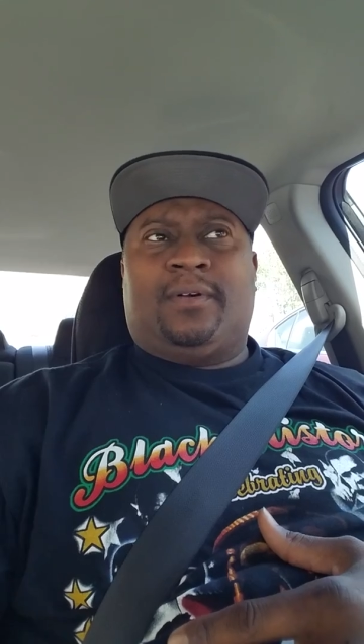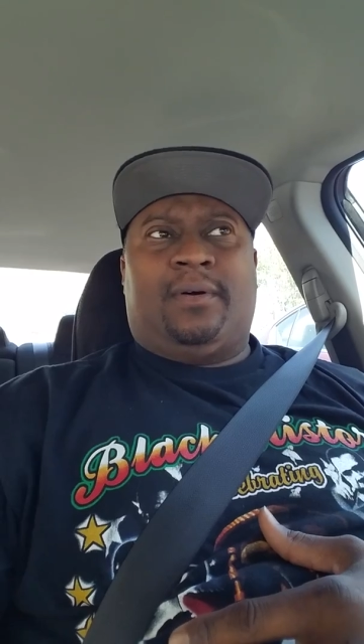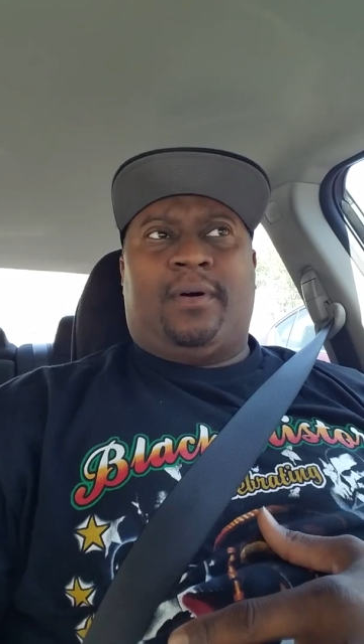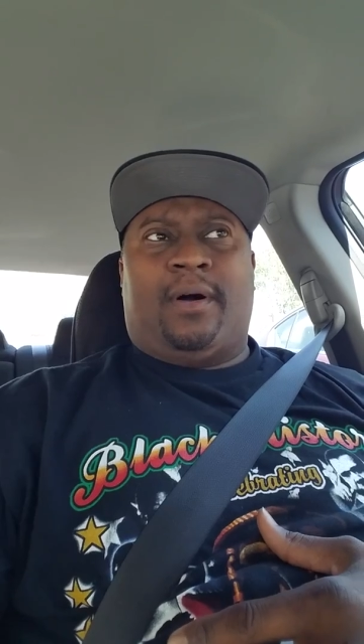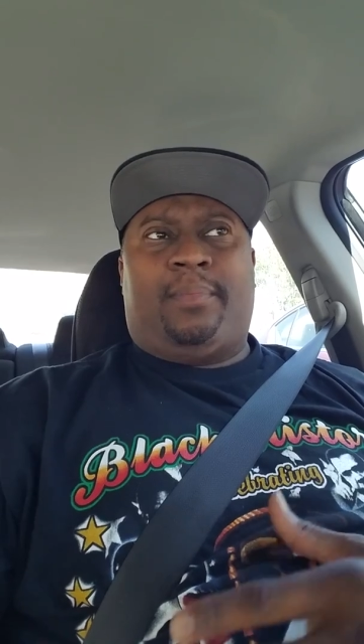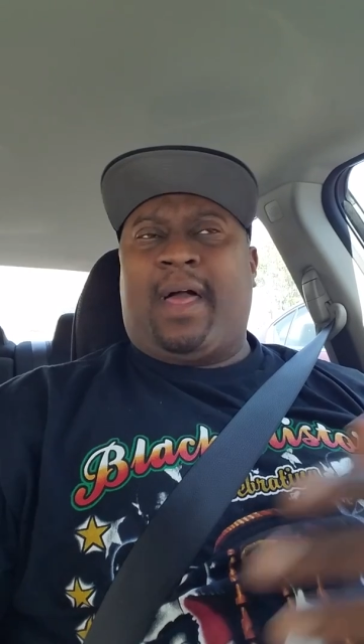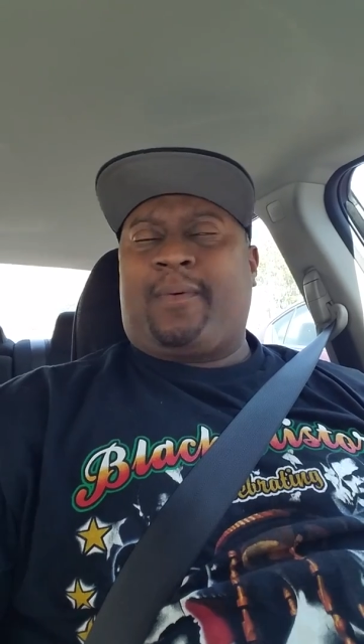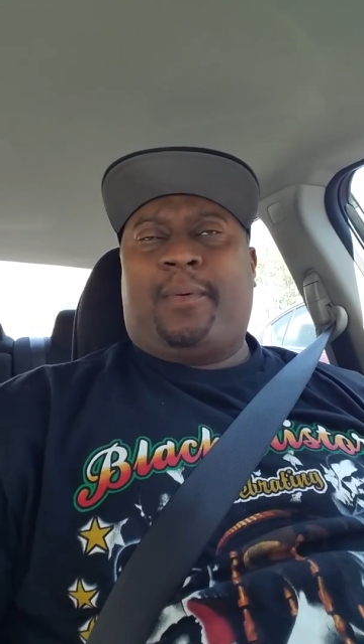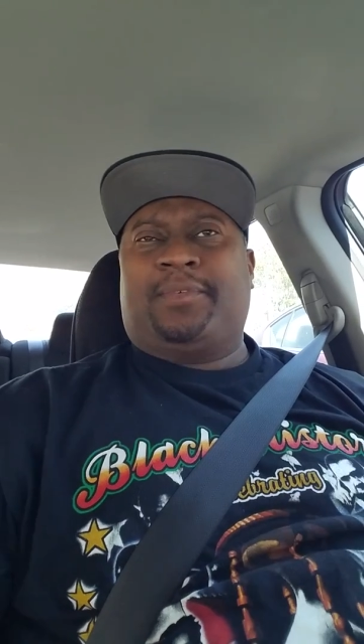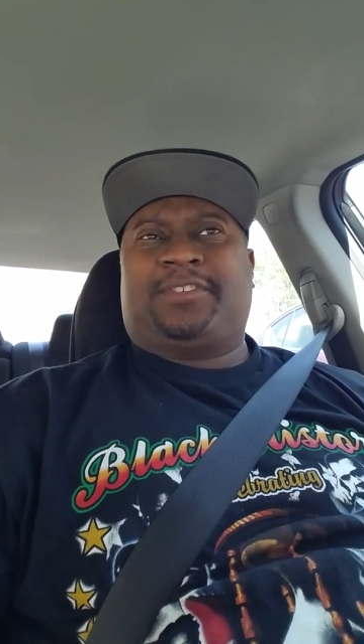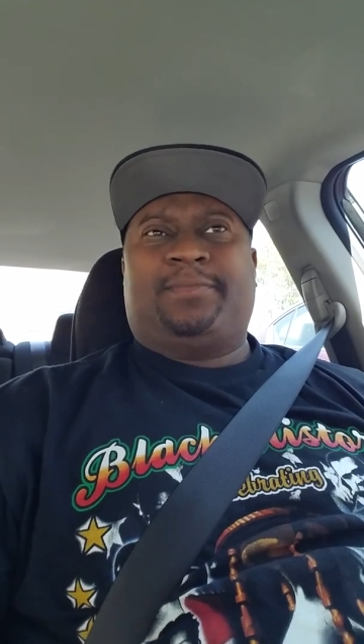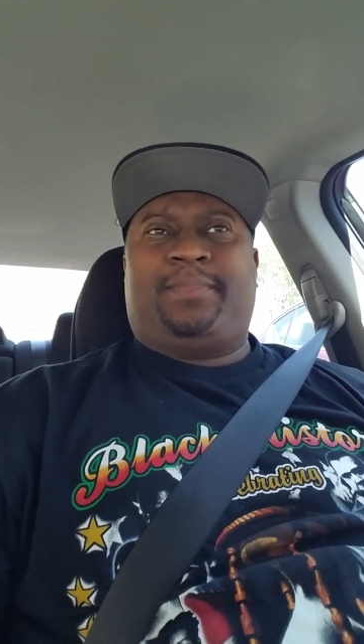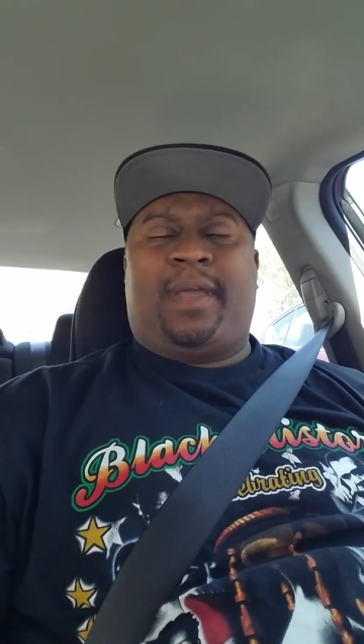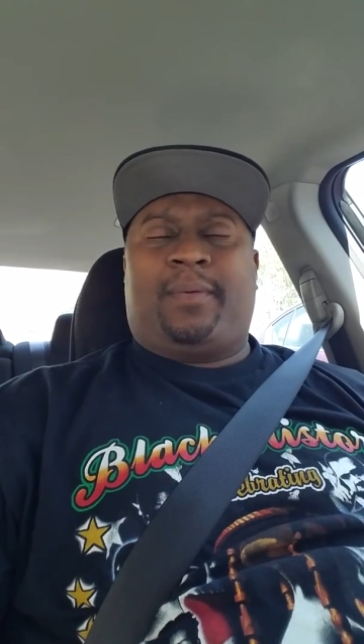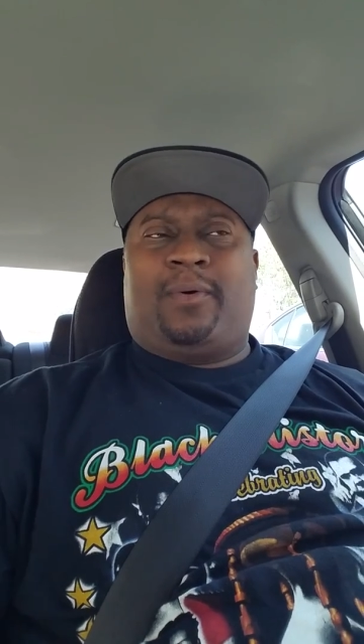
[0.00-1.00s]
a black woman
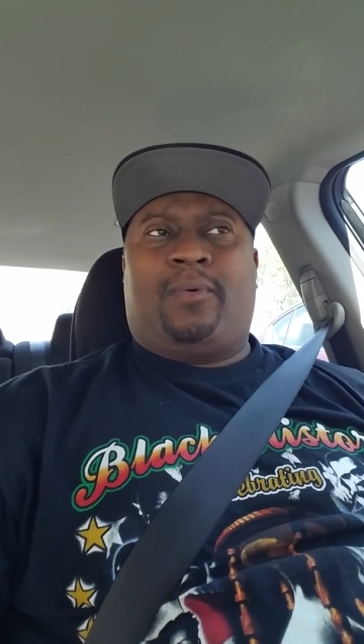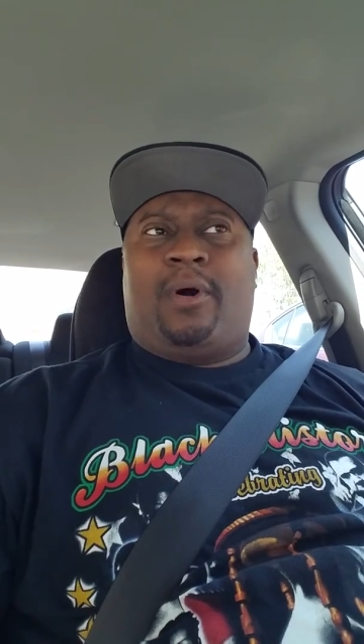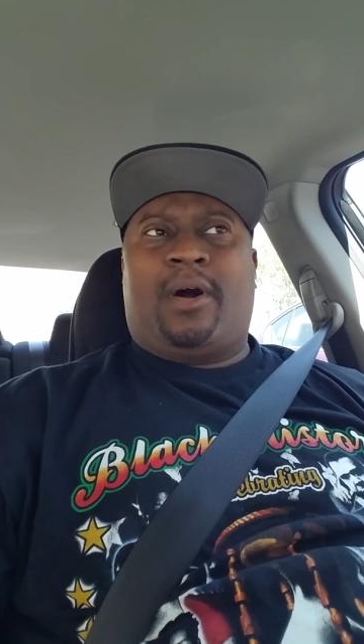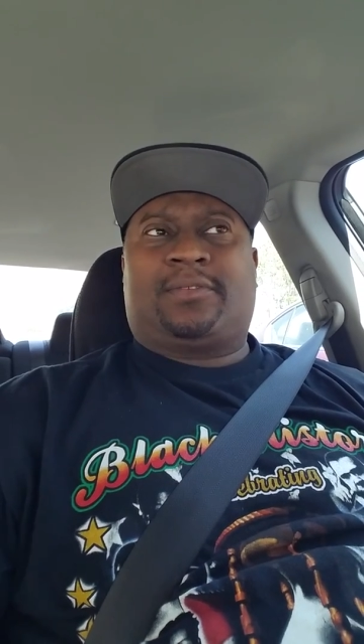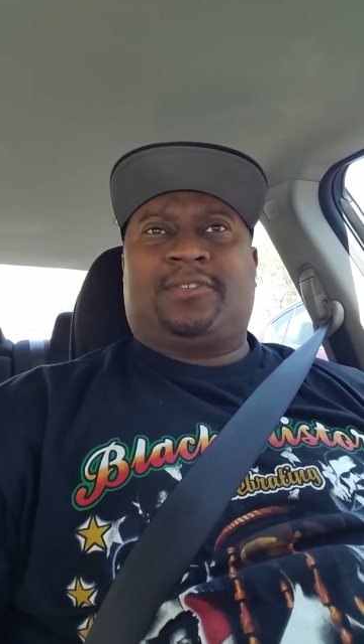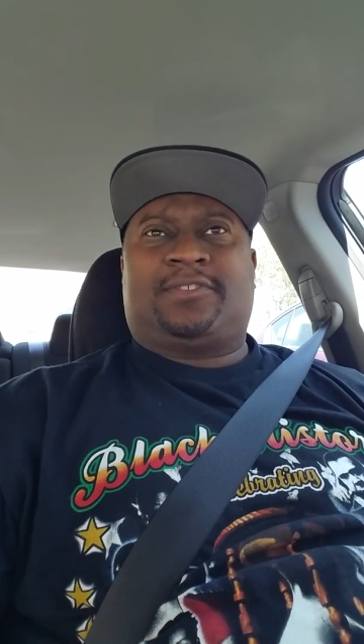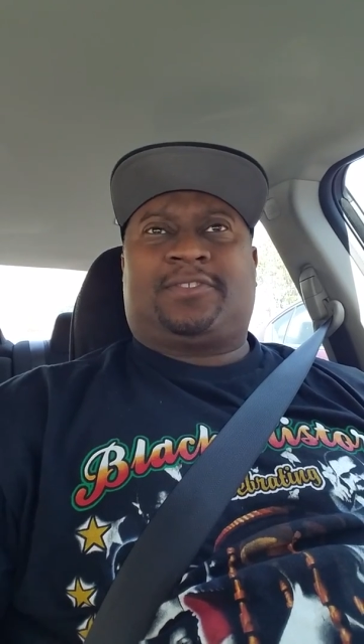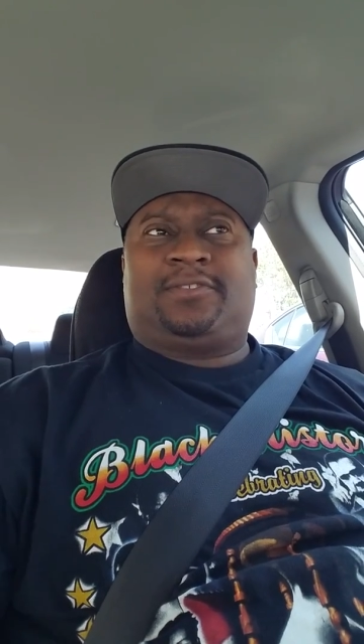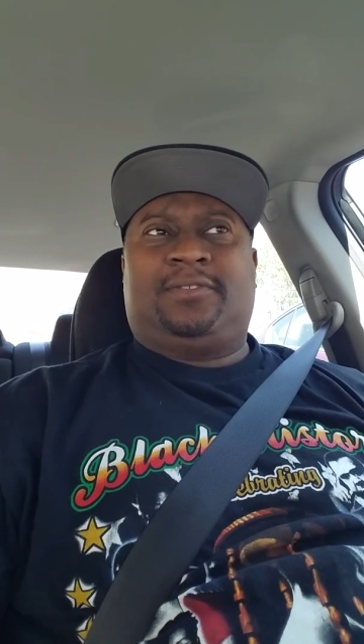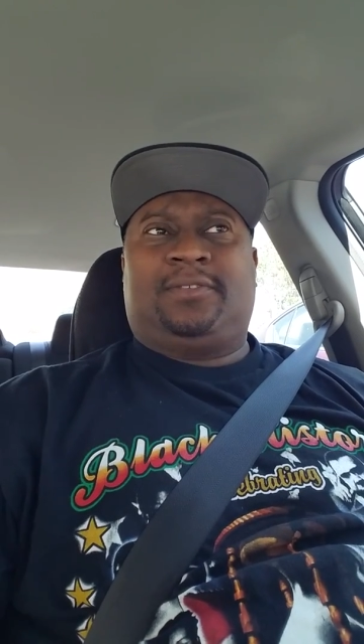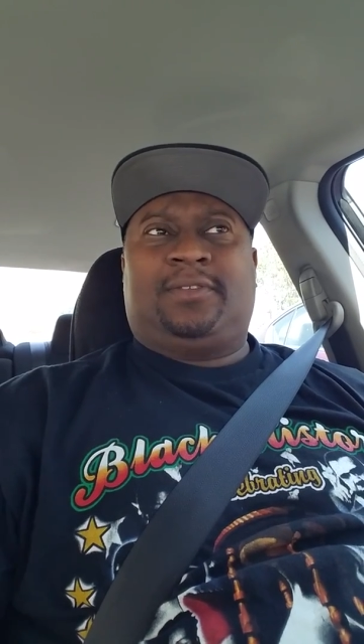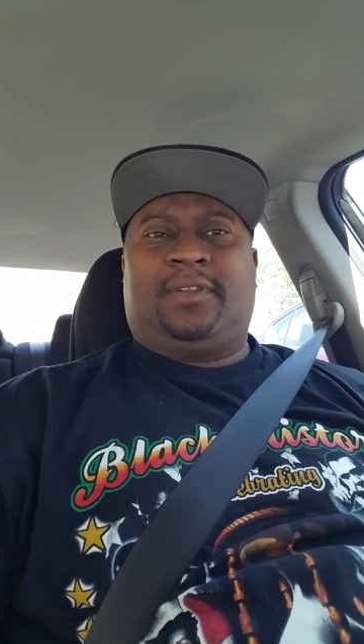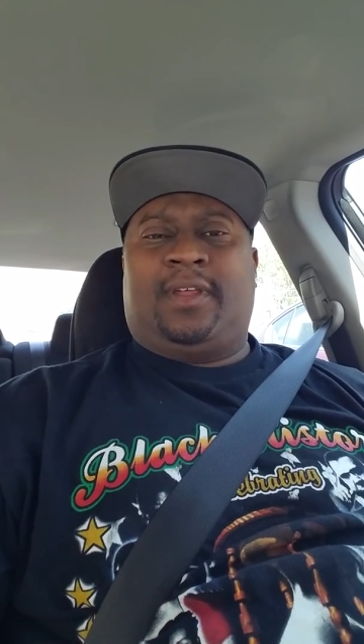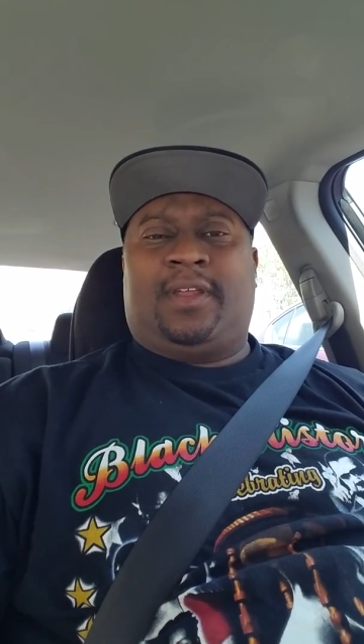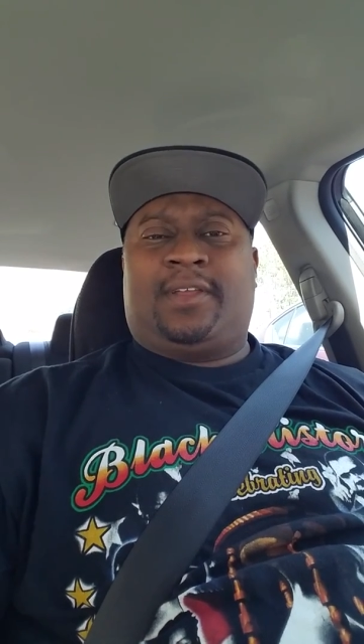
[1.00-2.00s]
should be able to walk
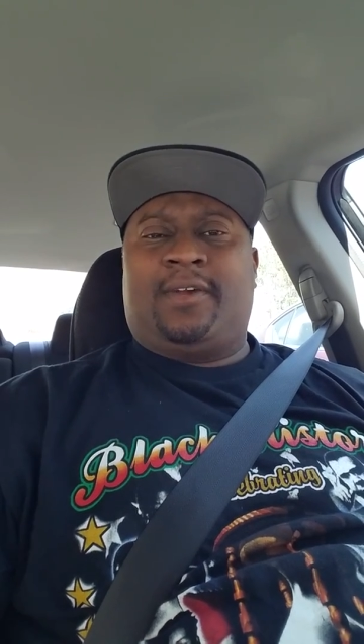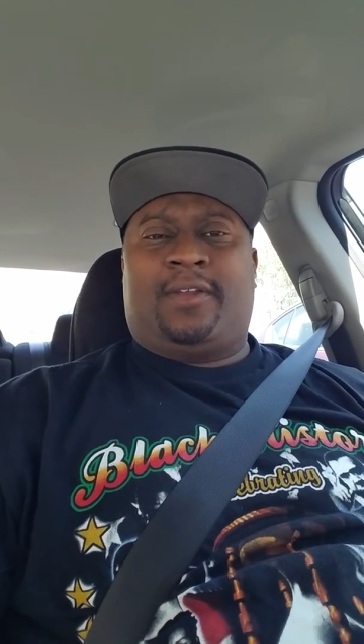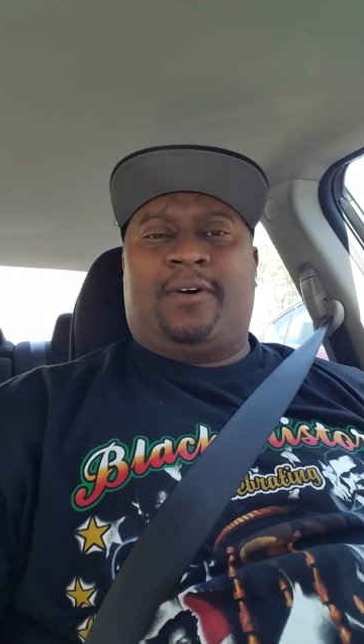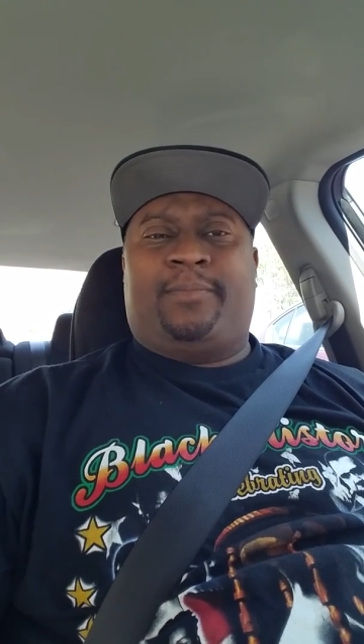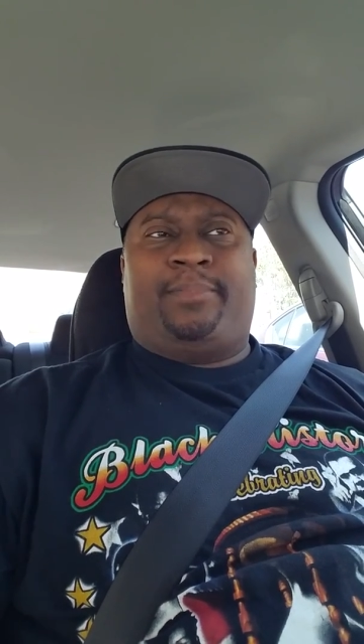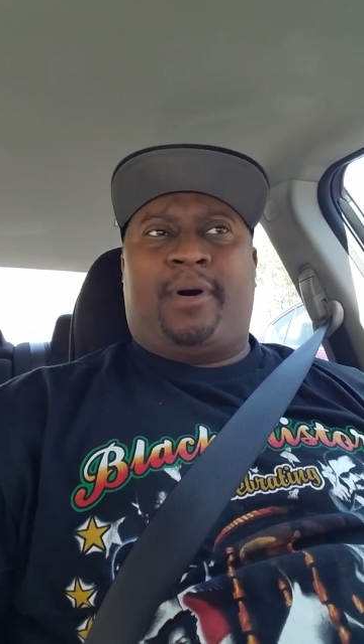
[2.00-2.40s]
and get on